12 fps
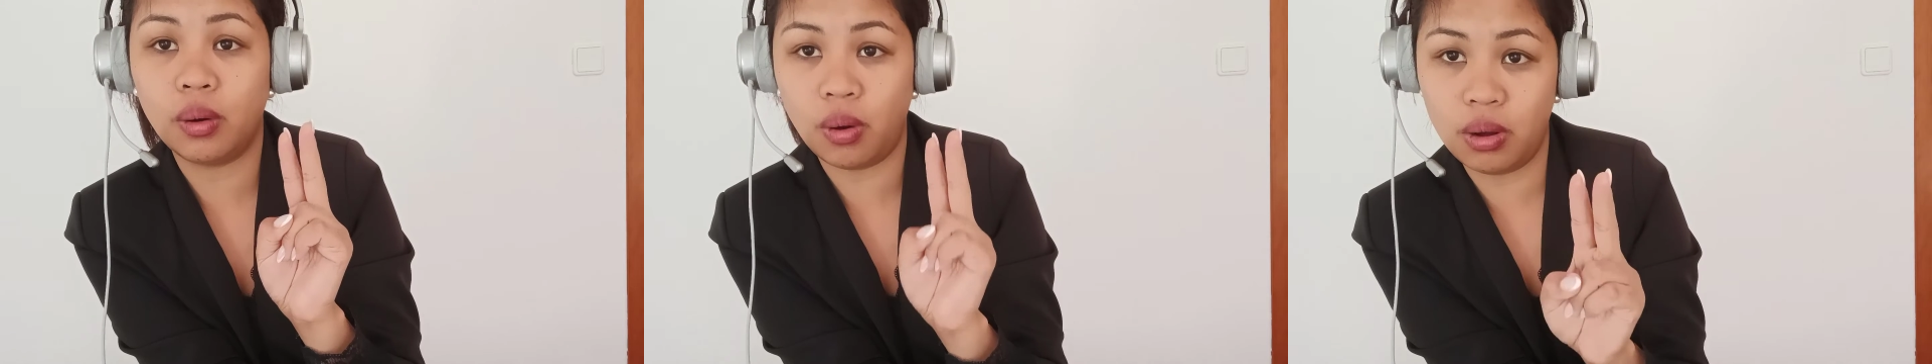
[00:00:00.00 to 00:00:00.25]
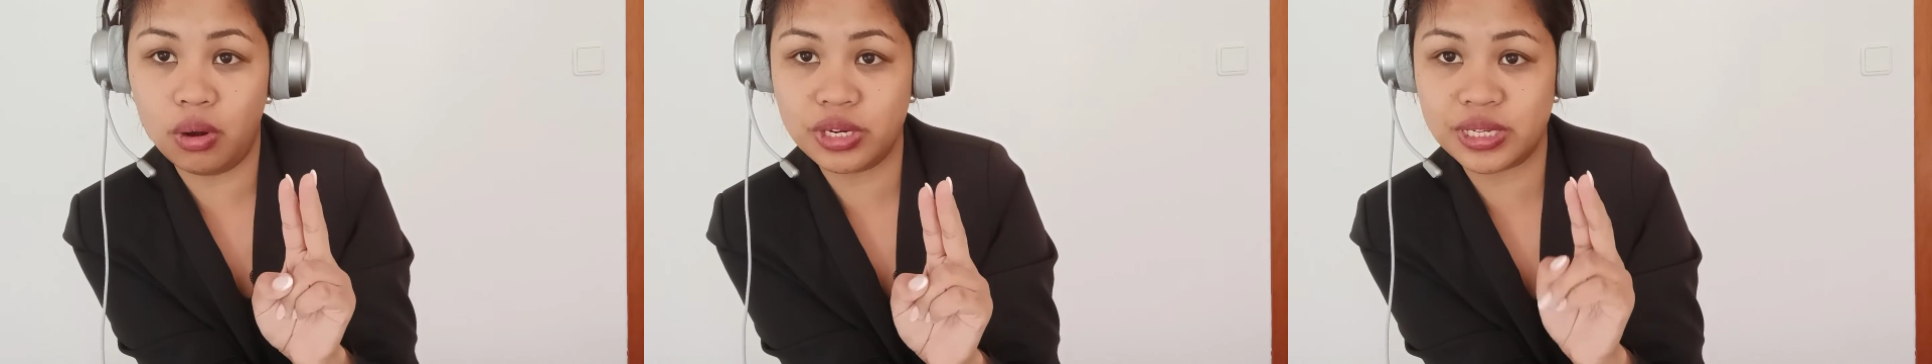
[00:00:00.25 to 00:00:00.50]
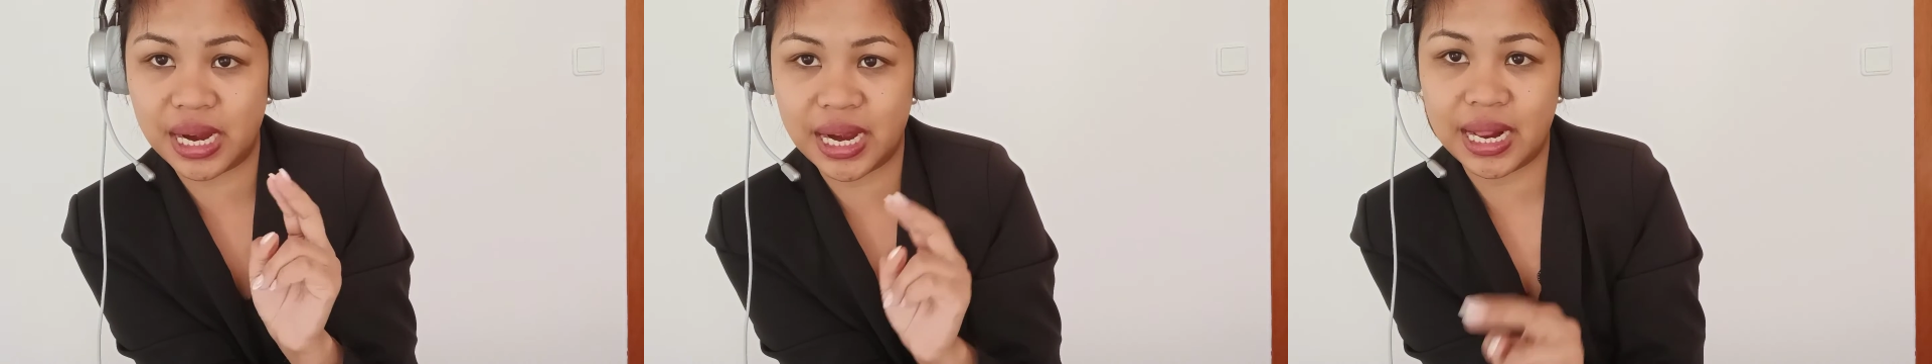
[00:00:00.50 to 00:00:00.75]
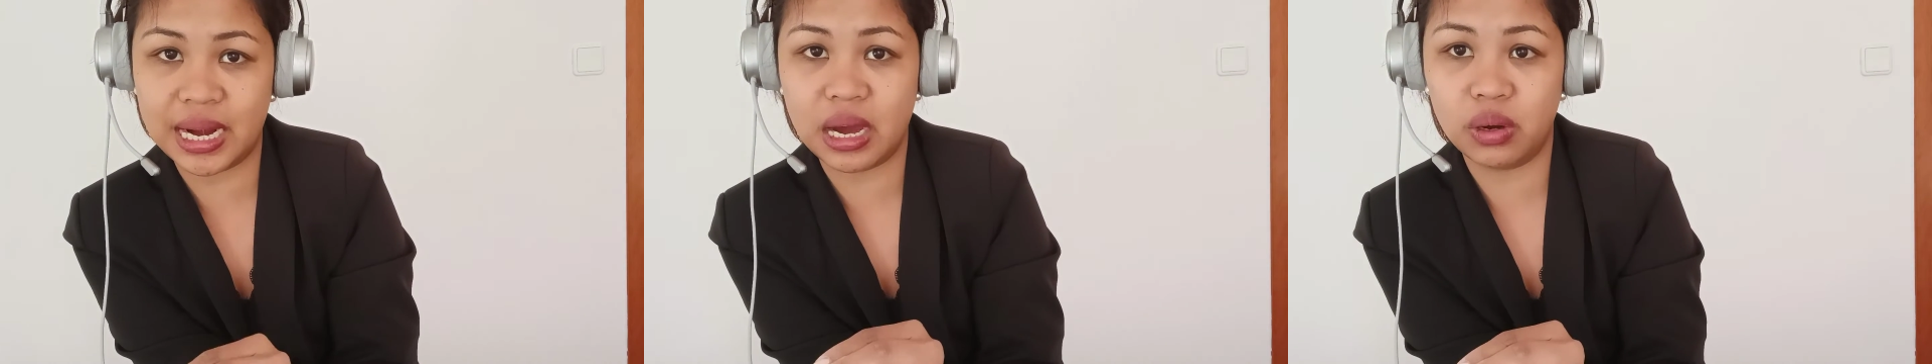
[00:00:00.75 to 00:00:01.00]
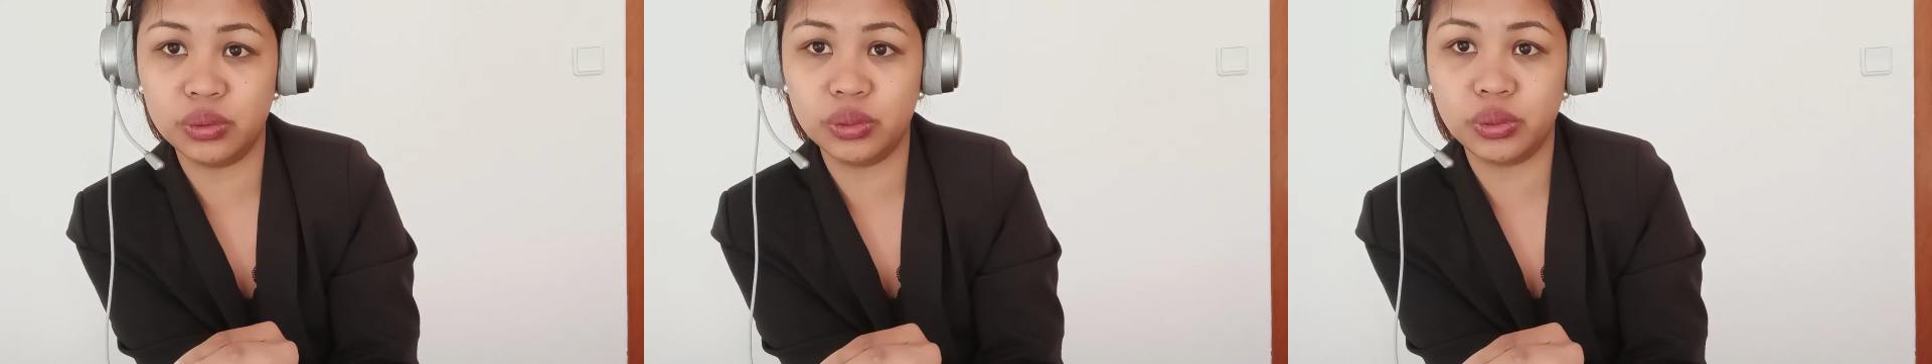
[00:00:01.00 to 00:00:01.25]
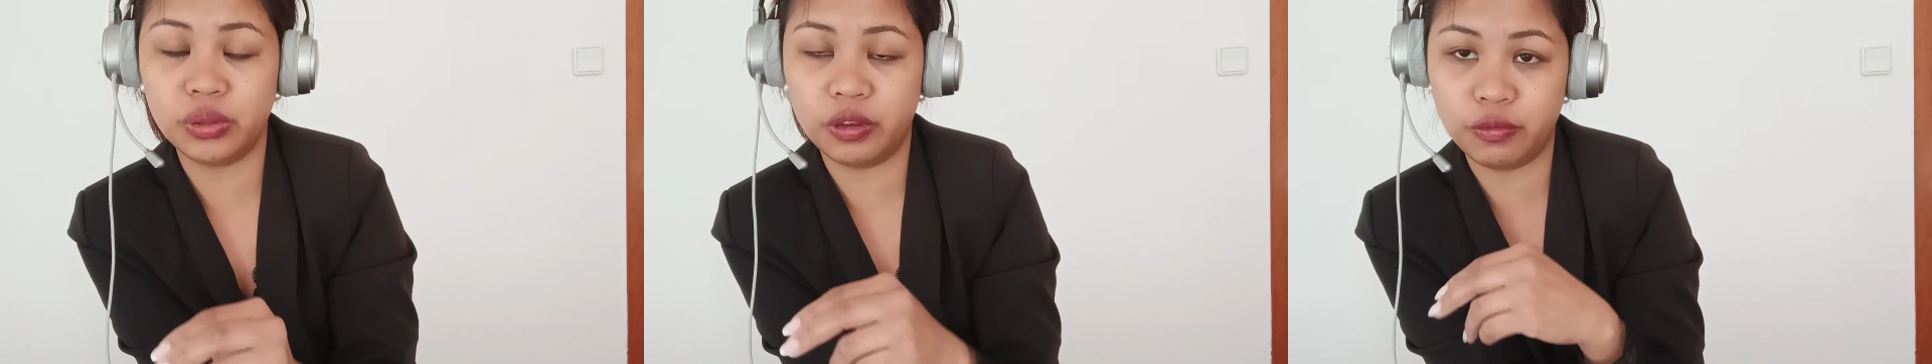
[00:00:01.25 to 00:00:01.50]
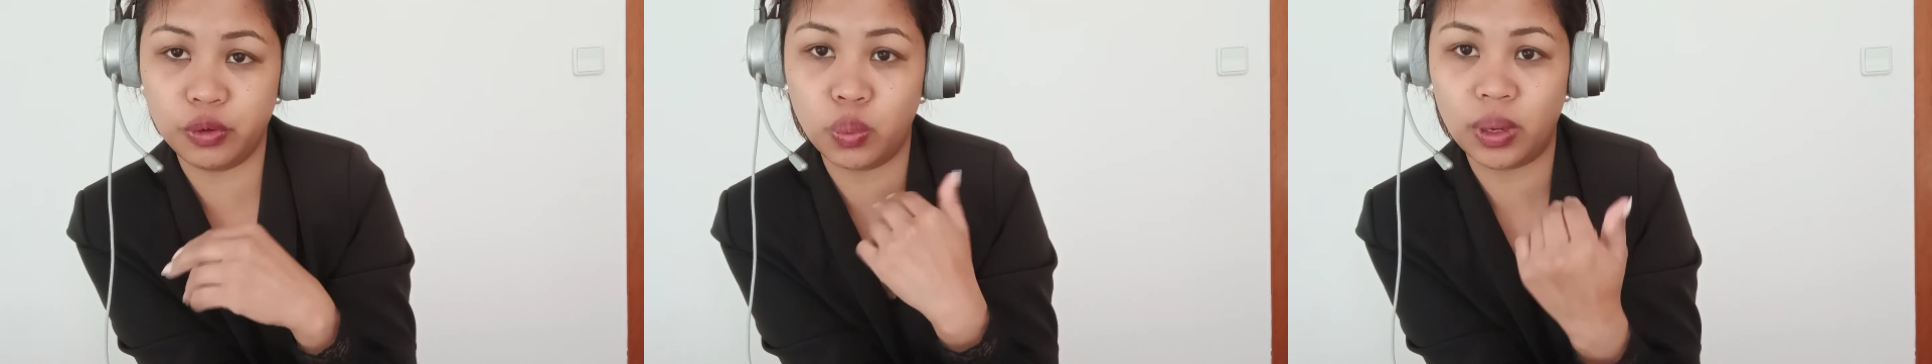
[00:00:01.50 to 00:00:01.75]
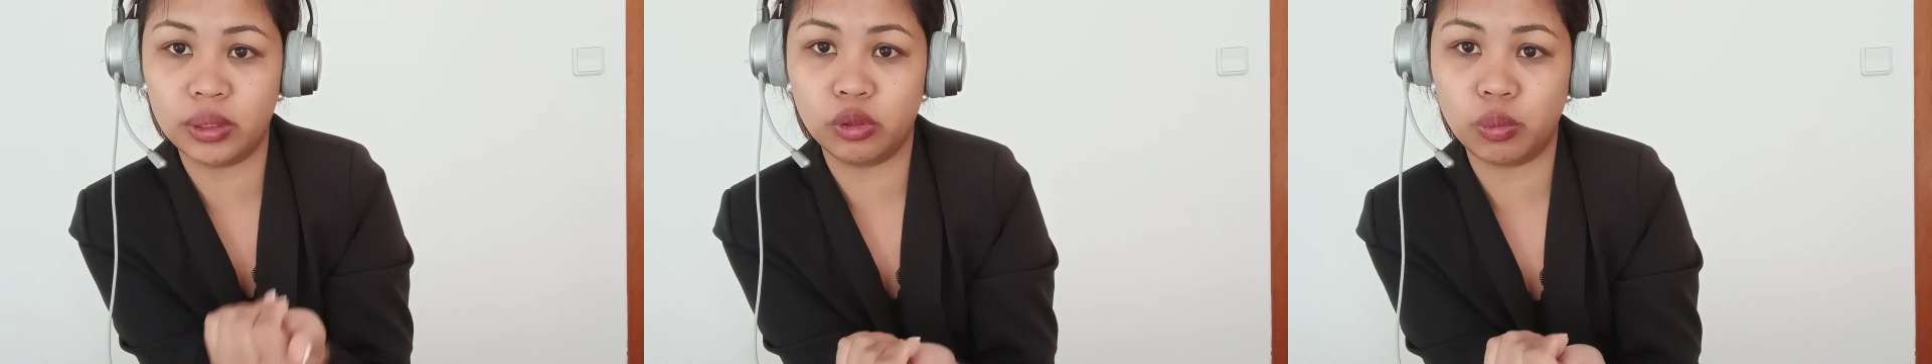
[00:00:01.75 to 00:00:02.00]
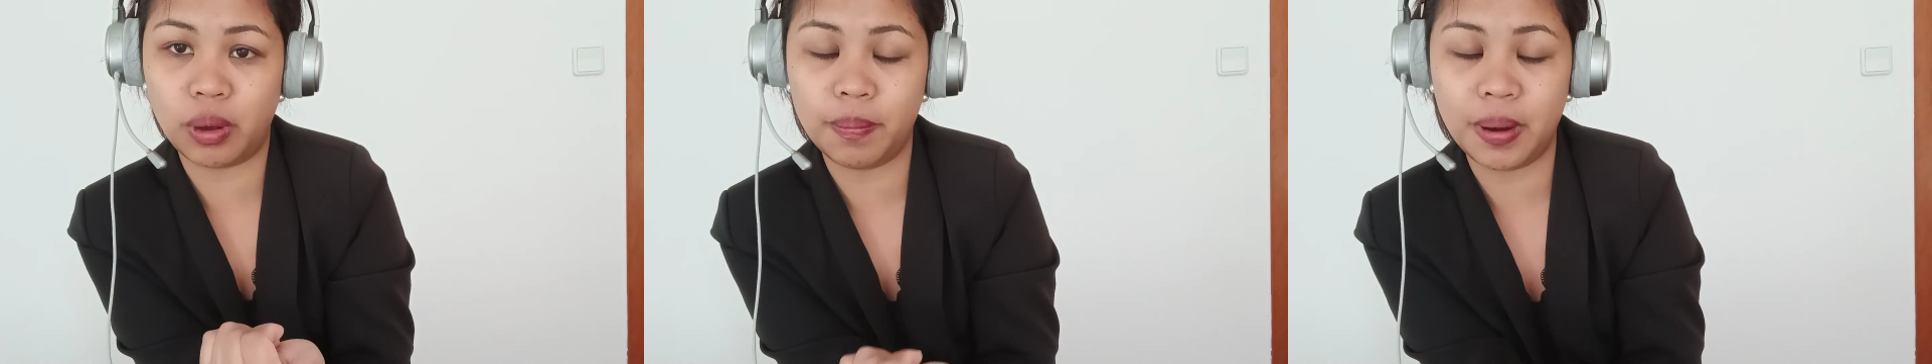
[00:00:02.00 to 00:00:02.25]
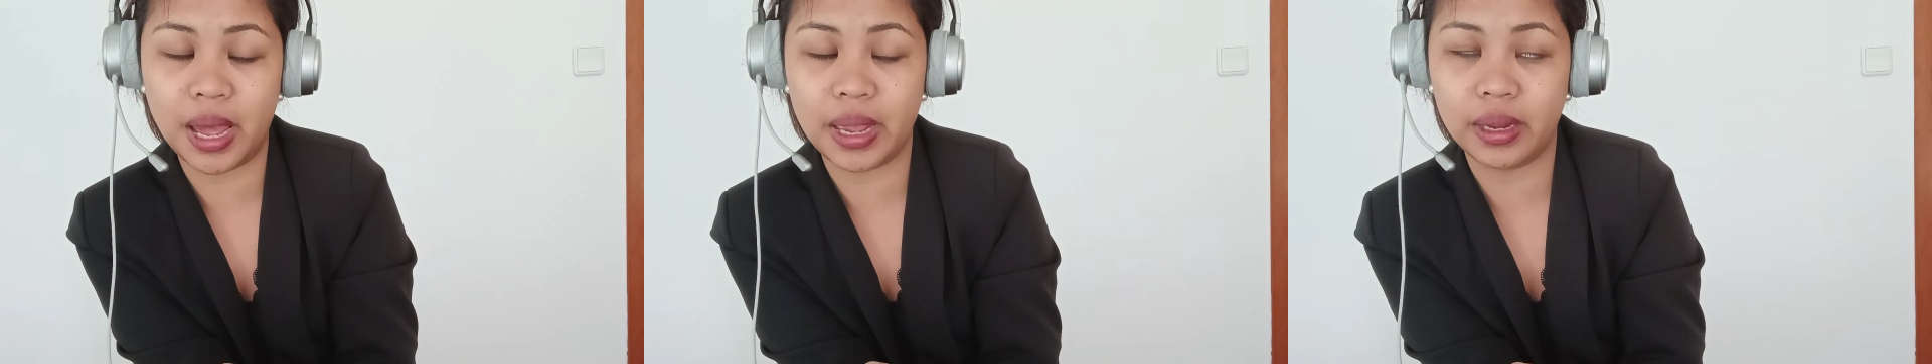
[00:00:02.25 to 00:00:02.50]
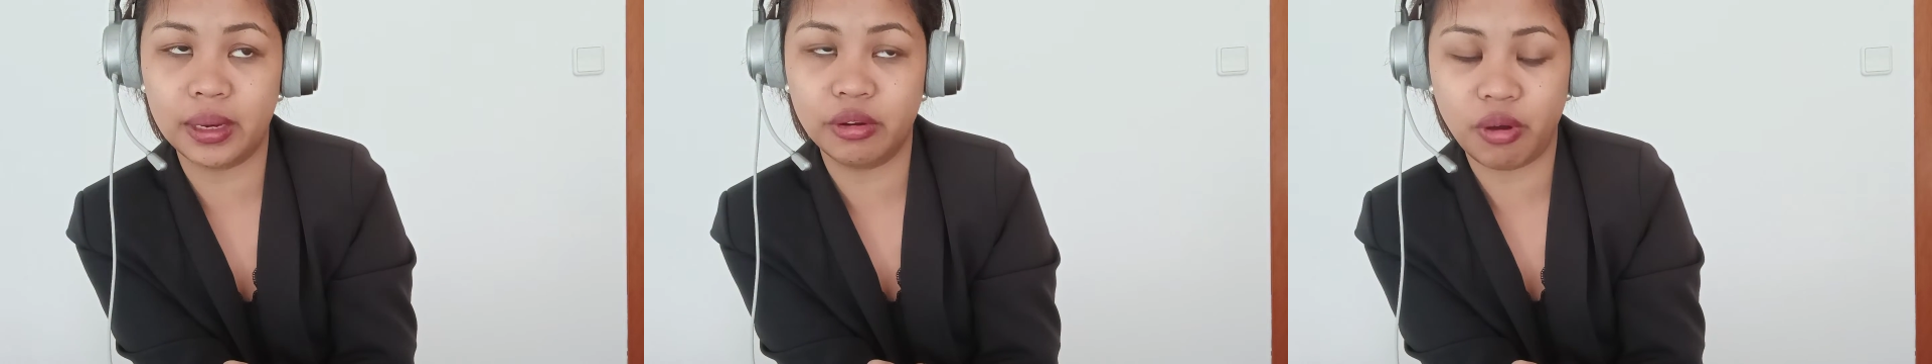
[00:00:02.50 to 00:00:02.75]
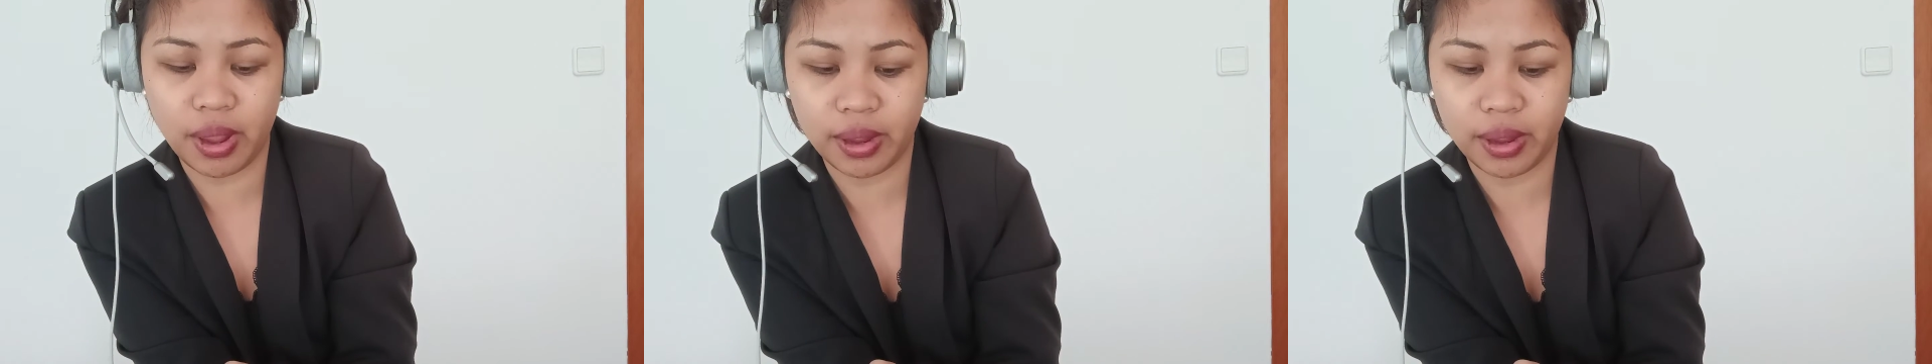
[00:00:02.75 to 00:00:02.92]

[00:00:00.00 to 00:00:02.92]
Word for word: colors are allowed if you want to apply in